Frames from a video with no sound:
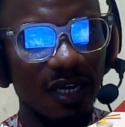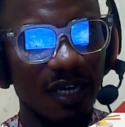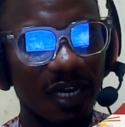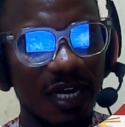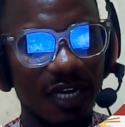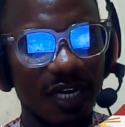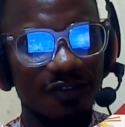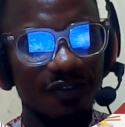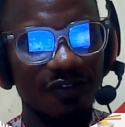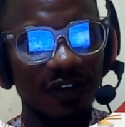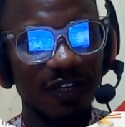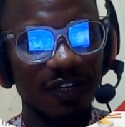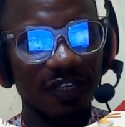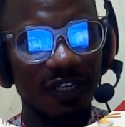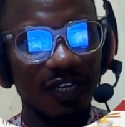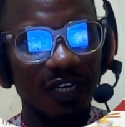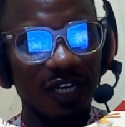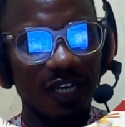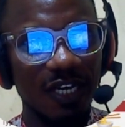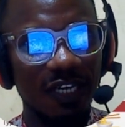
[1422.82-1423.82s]
100.
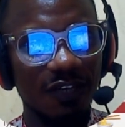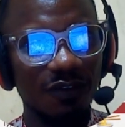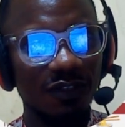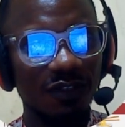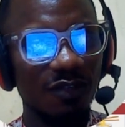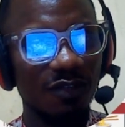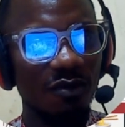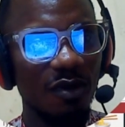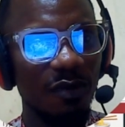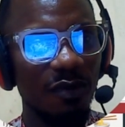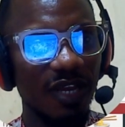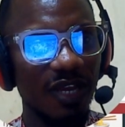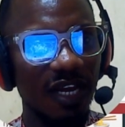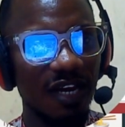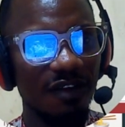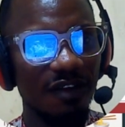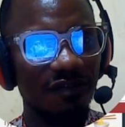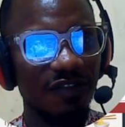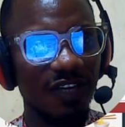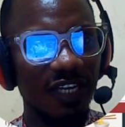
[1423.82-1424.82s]
And you can see what we
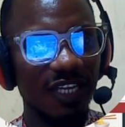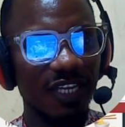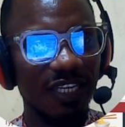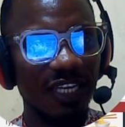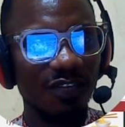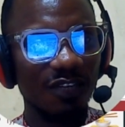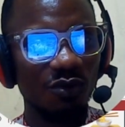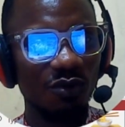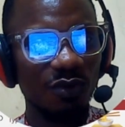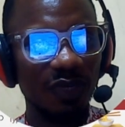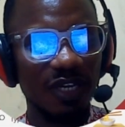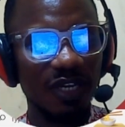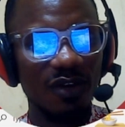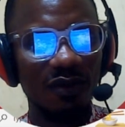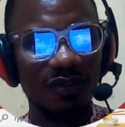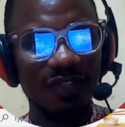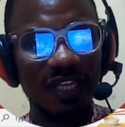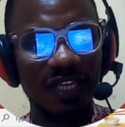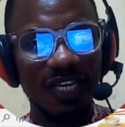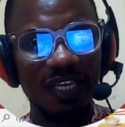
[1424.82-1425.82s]
have here, and that's what we call
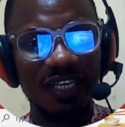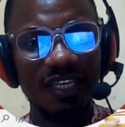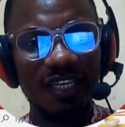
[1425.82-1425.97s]
there.